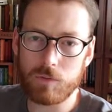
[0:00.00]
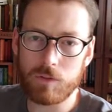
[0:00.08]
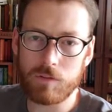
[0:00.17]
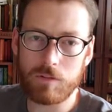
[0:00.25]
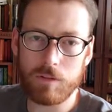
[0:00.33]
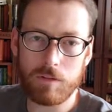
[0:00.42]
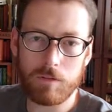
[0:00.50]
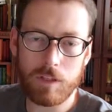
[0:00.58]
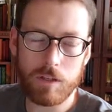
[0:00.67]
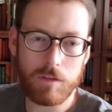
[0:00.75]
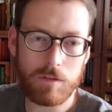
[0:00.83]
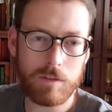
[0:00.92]
Studio
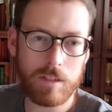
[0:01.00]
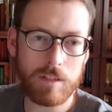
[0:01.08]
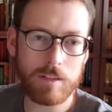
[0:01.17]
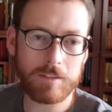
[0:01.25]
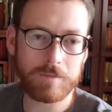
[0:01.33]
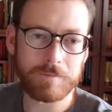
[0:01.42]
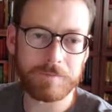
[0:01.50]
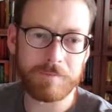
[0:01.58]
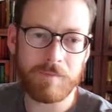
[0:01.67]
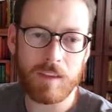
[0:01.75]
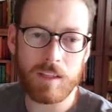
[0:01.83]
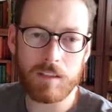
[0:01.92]
Code here,
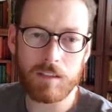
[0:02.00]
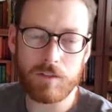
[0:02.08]
and I'll